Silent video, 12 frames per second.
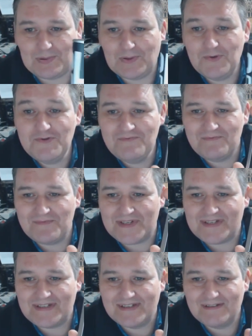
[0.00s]
Plume
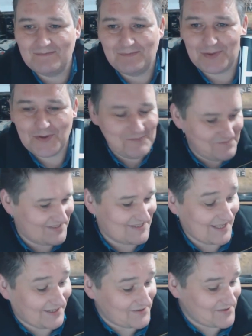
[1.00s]

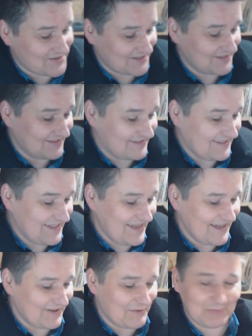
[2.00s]
stickers.
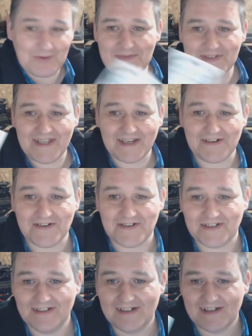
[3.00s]
Yeah, I got plume
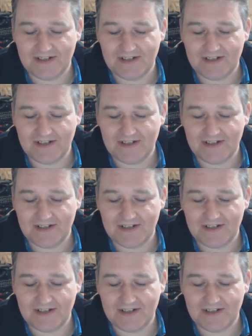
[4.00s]
stickers.